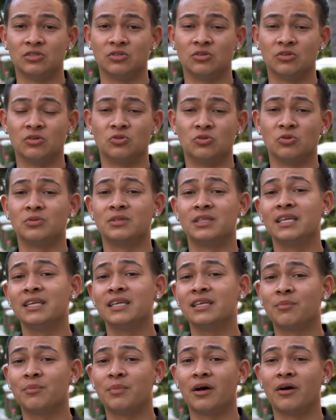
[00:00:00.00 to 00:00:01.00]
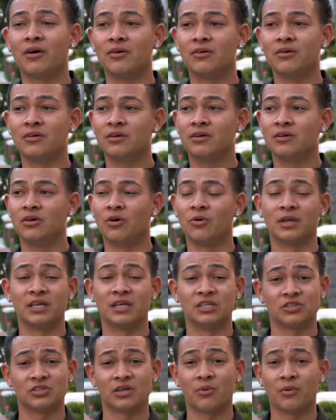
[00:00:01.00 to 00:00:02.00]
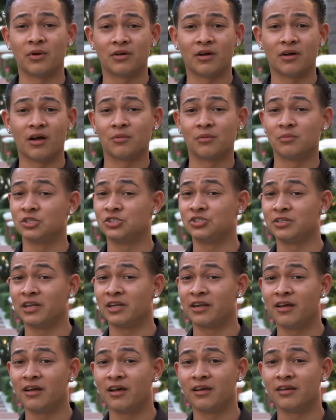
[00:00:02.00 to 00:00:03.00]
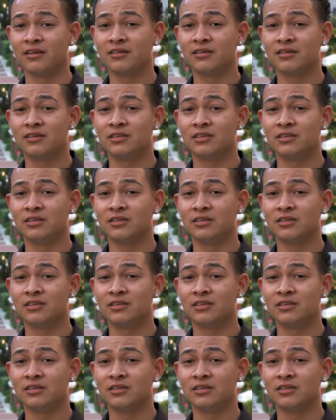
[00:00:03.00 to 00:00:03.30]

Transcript: You know, don't think about, okay, should I wear a condom or should I not?